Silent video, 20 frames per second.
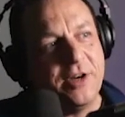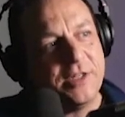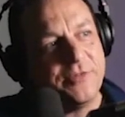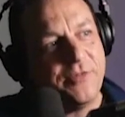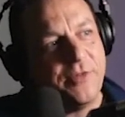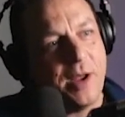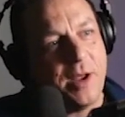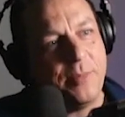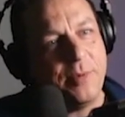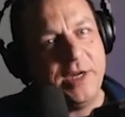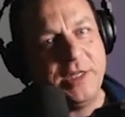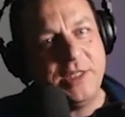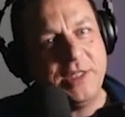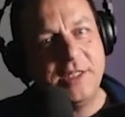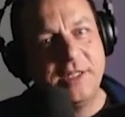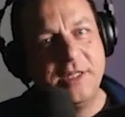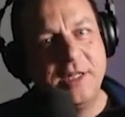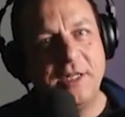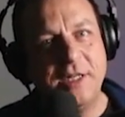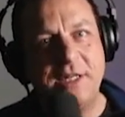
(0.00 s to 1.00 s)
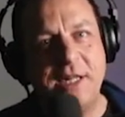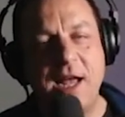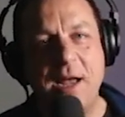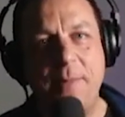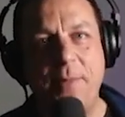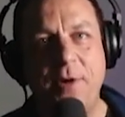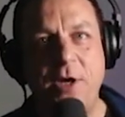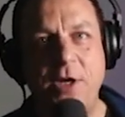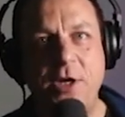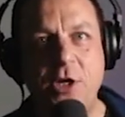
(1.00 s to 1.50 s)
vibration starts to
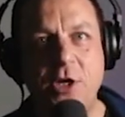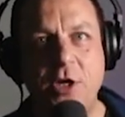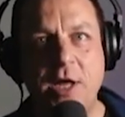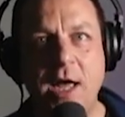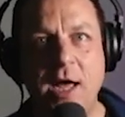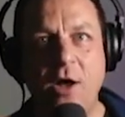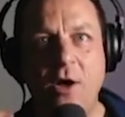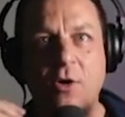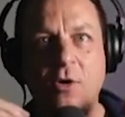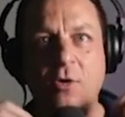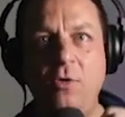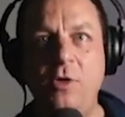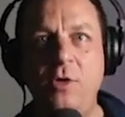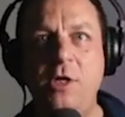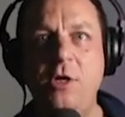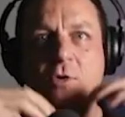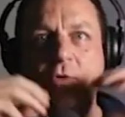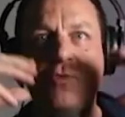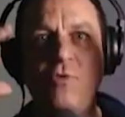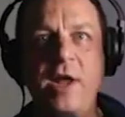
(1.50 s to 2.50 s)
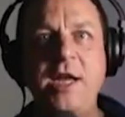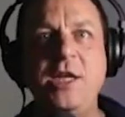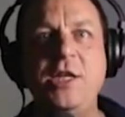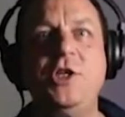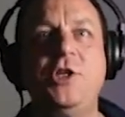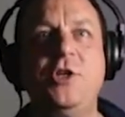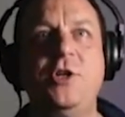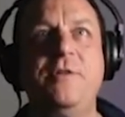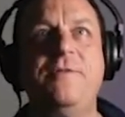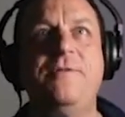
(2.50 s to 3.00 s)
happen, and you get a whole new
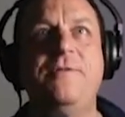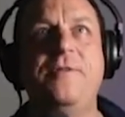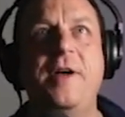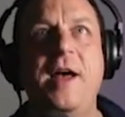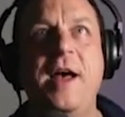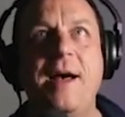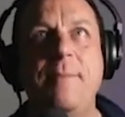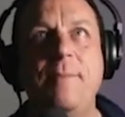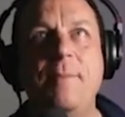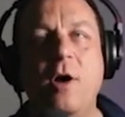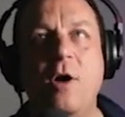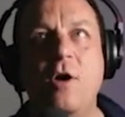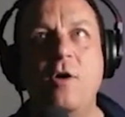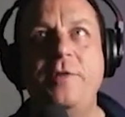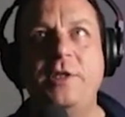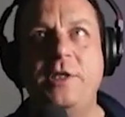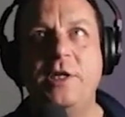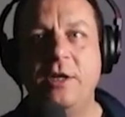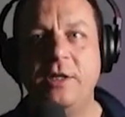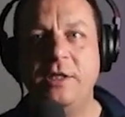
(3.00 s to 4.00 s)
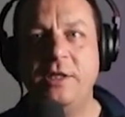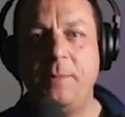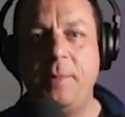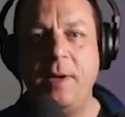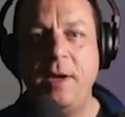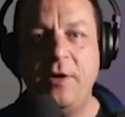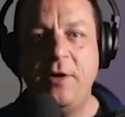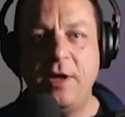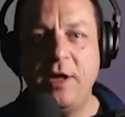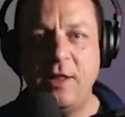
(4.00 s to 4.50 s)
range of overtones
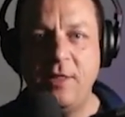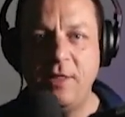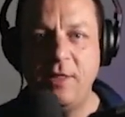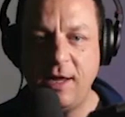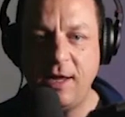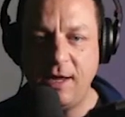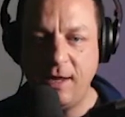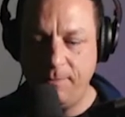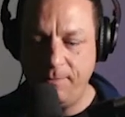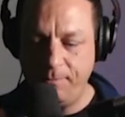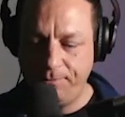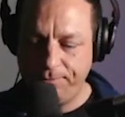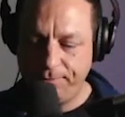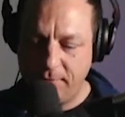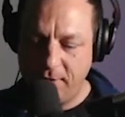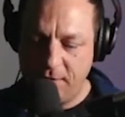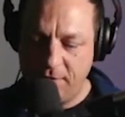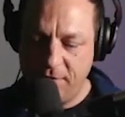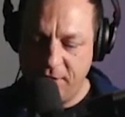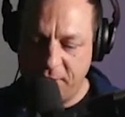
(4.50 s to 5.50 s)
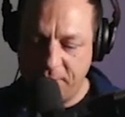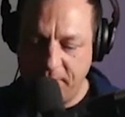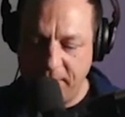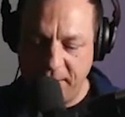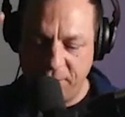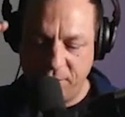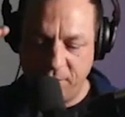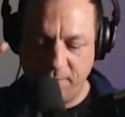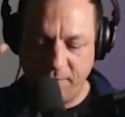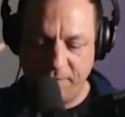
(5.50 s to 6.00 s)
appearing in the
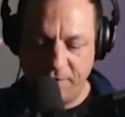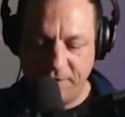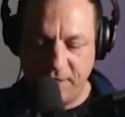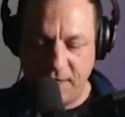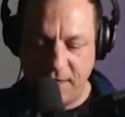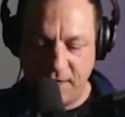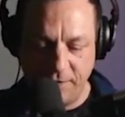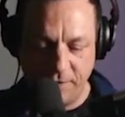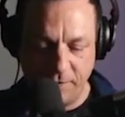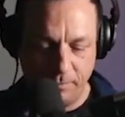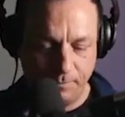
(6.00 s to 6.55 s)
spectrum of the sound,